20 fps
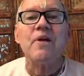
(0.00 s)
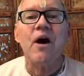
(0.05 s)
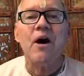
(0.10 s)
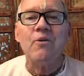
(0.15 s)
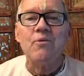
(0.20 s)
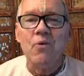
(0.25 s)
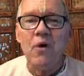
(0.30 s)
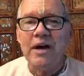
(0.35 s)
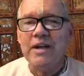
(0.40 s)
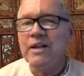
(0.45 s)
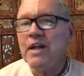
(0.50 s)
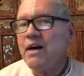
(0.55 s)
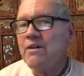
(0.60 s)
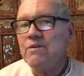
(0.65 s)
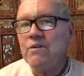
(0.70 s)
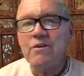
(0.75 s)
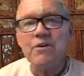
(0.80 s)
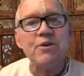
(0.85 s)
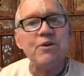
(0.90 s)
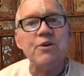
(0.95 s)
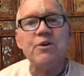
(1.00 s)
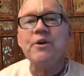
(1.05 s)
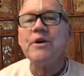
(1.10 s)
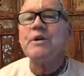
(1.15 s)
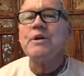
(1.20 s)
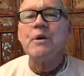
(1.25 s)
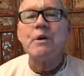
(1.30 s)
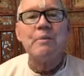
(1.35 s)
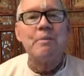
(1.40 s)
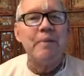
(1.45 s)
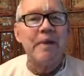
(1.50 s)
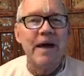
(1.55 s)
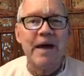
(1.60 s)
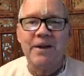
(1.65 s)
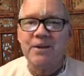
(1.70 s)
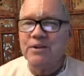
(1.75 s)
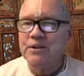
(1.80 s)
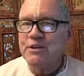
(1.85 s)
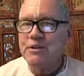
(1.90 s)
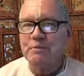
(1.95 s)
on one level, you're in your
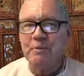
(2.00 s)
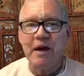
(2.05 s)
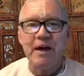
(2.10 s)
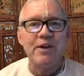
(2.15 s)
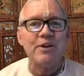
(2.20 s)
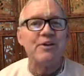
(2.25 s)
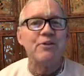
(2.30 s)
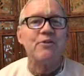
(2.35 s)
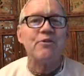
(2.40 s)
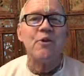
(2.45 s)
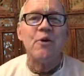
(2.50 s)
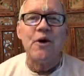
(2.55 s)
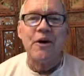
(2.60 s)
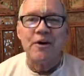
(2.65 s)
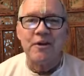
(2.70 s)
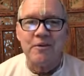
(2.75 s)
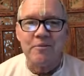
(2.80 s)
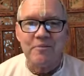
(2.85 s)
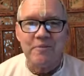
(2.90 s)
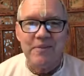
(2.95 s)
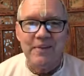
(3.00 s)
bed in Spanish Fork.